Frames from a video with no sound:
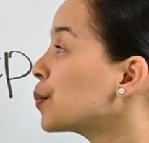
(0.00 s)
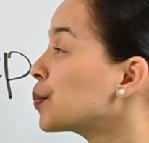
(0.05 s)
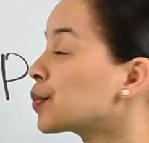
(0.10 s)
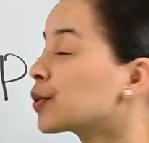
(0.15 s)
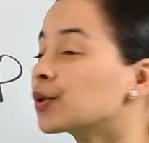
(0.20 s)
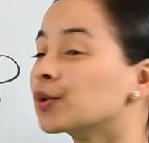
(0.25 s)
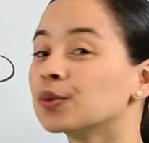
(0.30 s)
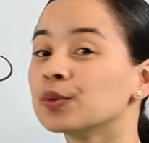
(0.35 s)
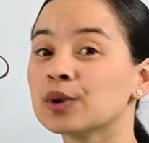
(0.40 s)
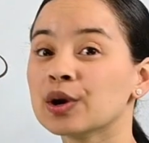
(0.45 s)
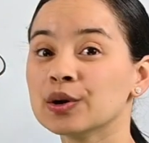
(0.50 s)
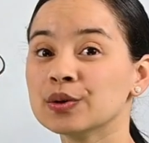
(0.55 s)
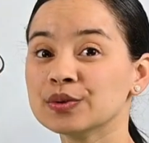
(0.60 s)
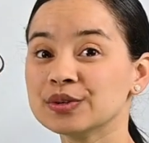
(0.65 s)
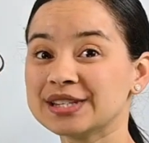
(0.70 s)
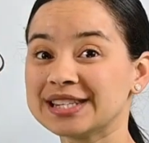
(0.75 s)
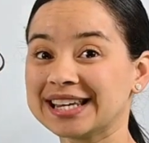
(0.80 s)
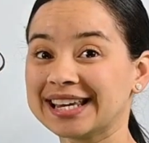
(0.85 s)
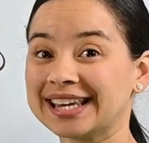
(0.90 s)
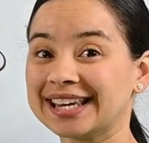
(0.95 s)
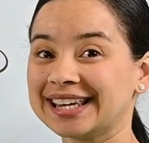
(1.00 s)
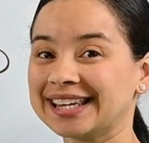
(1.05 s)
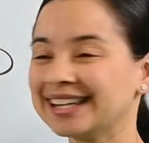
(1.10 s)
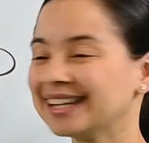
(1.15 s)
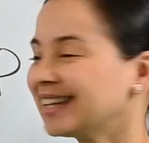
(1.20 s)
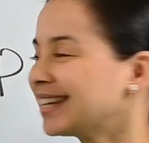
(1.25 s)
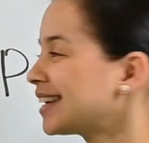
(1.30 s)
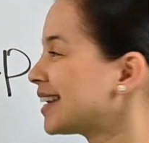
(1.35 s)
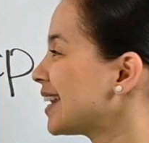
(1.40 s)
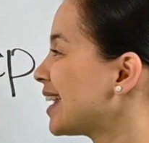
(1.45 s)

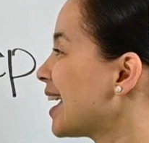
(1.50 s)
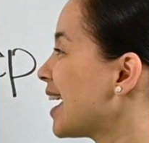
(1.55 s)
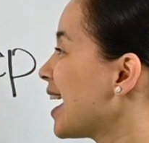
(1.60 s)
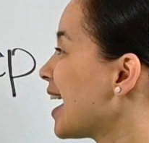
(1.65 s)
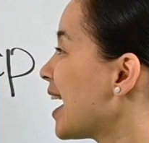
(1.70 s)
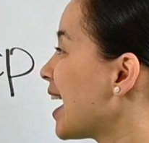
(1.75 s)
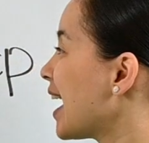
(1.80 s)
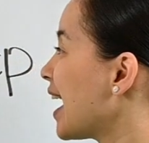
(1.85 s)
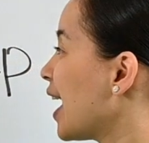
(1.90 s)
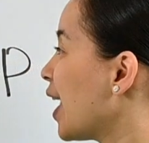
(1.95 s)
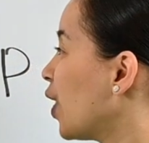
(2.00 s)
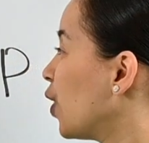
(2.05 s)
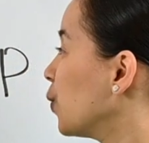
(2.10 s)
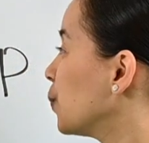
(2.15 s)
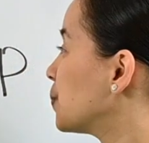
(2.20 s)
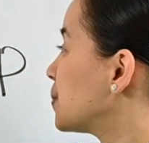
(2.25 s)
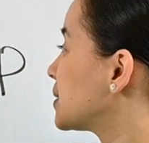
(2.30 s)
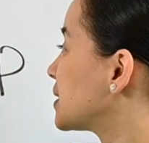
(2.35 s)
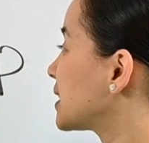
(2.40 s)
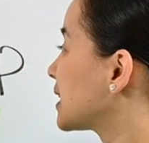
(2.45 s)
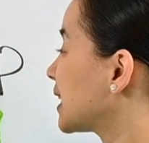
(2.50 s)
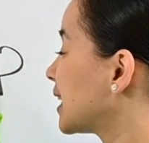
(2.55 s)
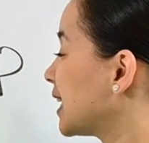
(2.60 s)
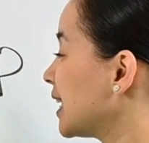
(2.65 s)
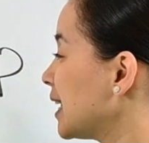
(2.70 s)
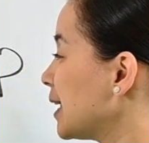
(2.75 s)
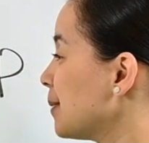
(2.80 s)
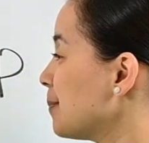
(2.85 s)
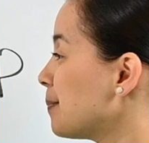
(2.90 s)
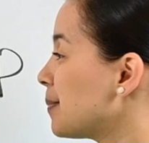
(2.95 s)
Protein helps
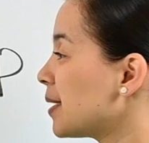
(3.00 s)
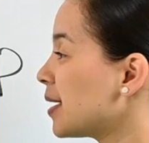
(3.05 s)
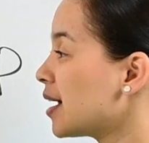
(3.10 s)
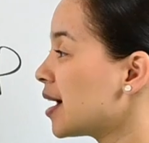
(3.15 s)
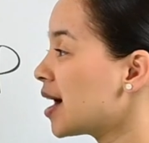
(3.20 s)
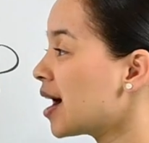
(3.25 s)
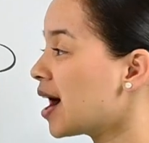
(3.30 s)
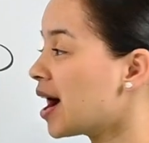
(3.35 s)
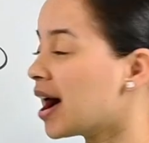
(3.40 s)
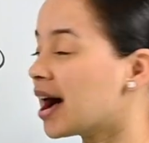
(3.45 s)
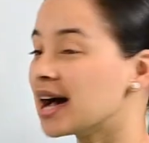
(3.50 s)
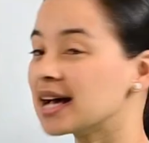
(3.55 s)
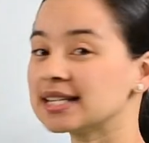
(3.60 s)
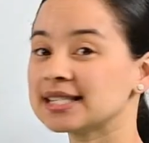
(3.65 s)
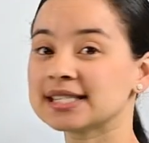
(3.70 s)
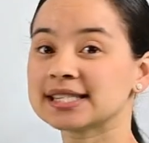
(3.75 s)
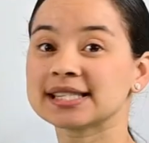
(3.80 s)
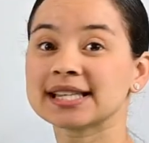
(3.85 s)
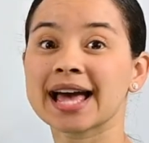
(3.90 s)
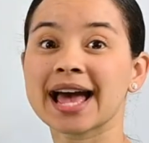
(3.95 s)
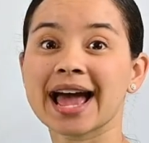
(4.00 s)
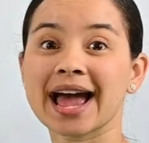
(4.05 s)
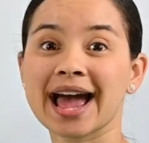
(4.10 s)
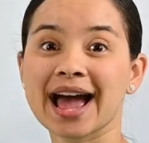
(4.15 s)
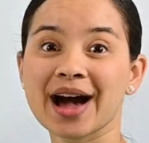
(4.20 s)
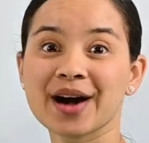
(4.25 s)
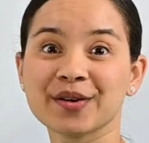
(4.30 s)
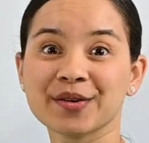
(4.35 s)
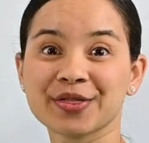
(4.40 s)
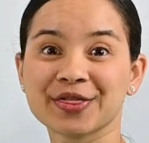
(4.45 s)
keep us
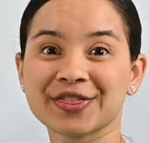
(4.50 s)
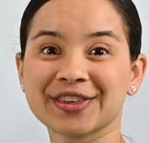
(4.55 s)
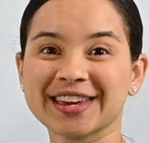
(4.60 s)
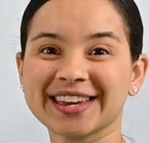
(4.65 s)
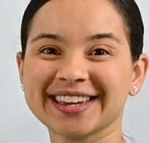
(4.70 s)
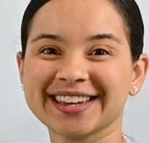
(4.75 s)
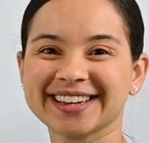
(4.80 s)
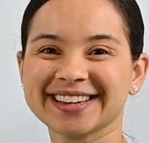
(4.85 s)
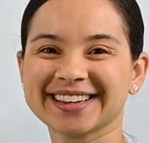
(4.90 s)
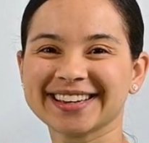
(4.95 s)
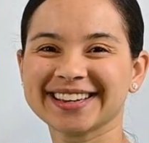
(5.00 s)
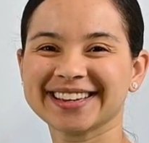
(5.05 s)
healthy.